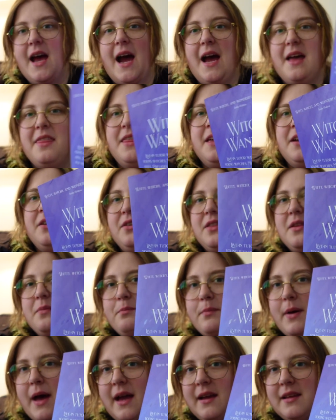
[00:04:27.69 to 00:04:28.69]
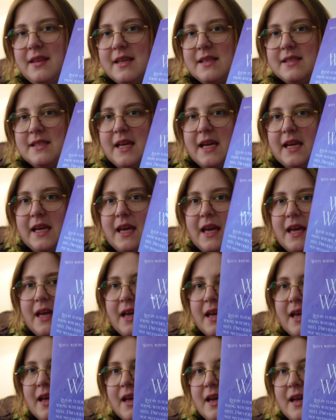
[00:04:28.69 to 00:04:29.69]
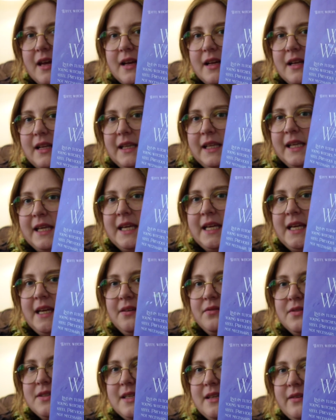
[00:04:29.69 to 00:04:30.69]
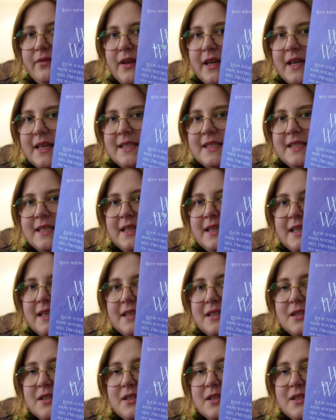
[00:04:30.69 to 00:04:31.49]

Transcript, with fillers: And then on the back, there's like leaves, if you can see that